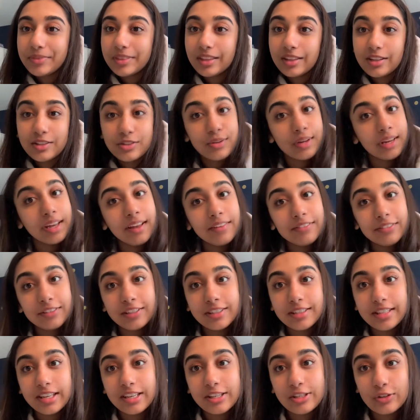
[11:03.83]
So I have to
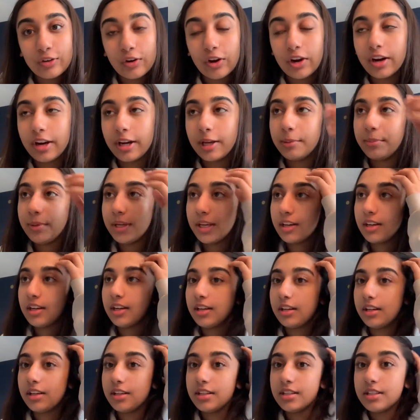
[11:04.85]
say sorry
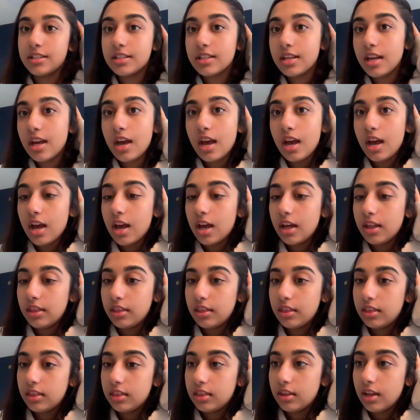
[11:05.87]
because
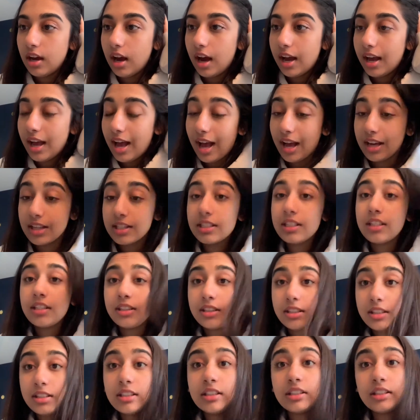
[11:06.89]
I
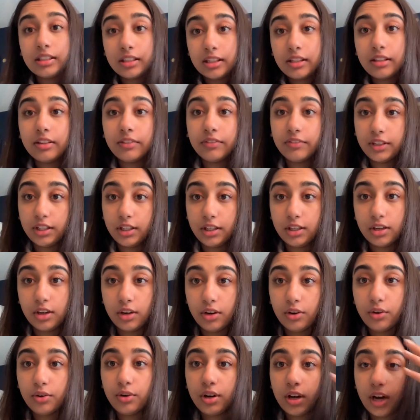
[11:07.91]
accidentally deleted the
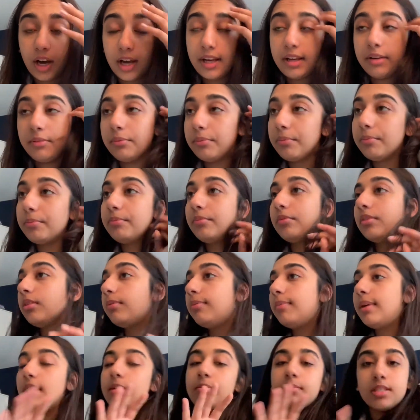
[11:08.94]
video. I
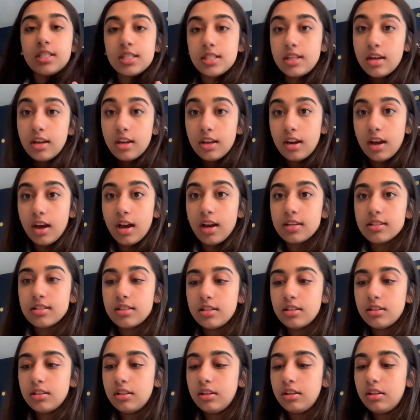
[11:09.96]
made a mistake and I
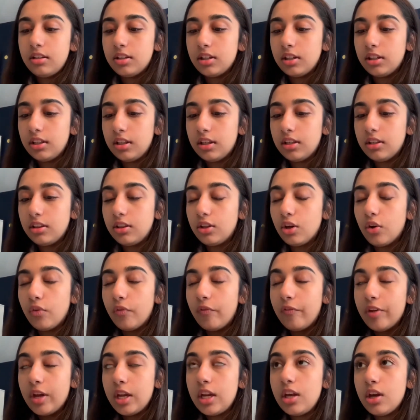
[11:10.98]
accidentally deleted the
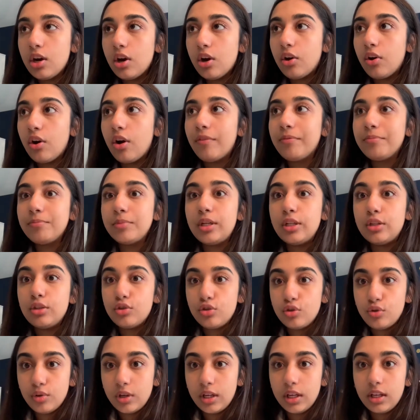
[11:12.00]
video of me
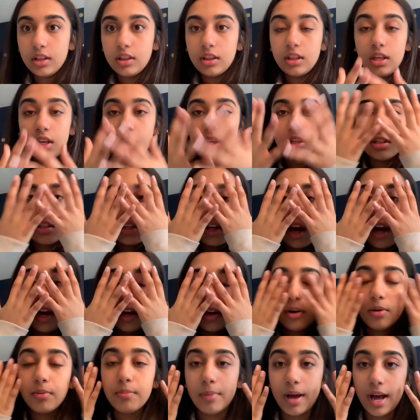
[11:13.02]
doing the
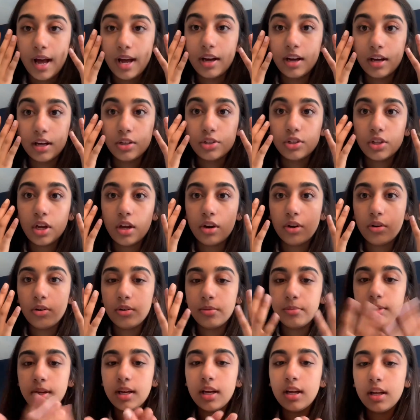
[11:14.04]
entire matte eyeshadow on
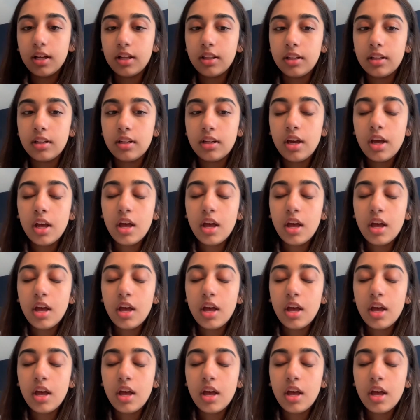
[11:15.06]
my eyelid.